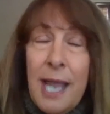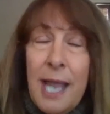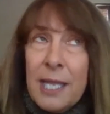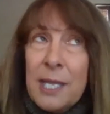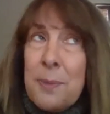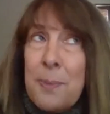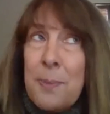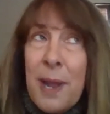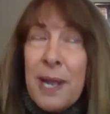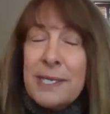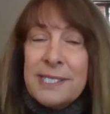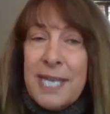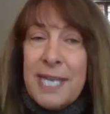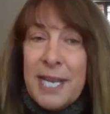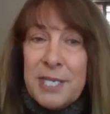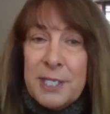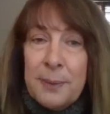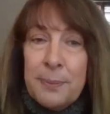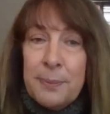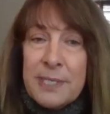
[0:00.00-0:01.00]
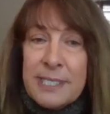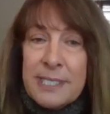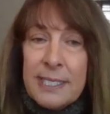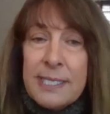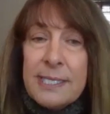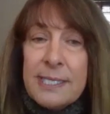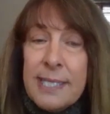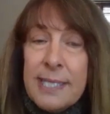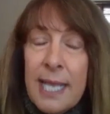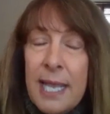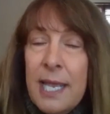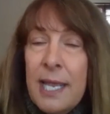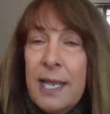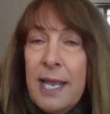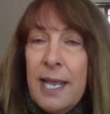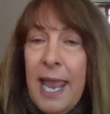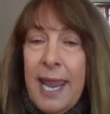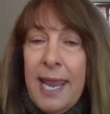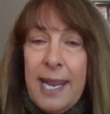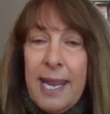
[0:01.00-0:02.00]
occupied staging business,
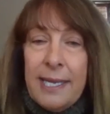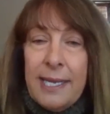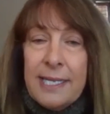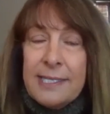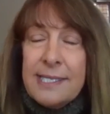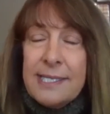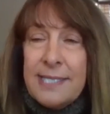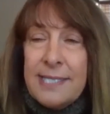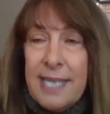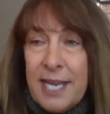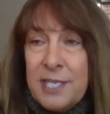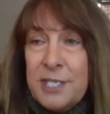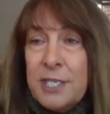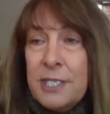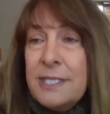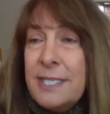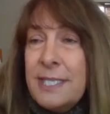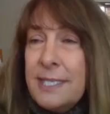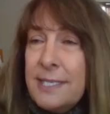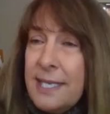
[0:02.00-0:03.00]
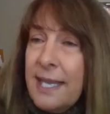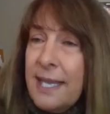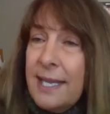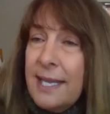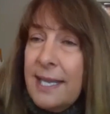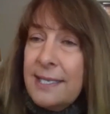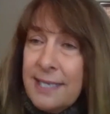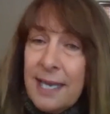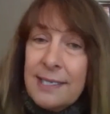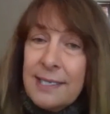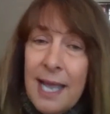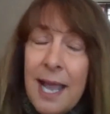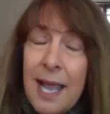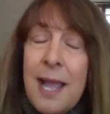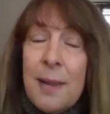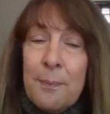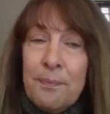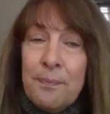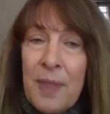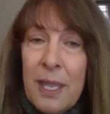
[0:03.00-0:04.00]
and it's
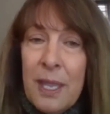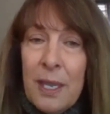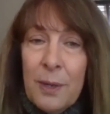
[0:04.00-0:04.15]
stagingtoday.com,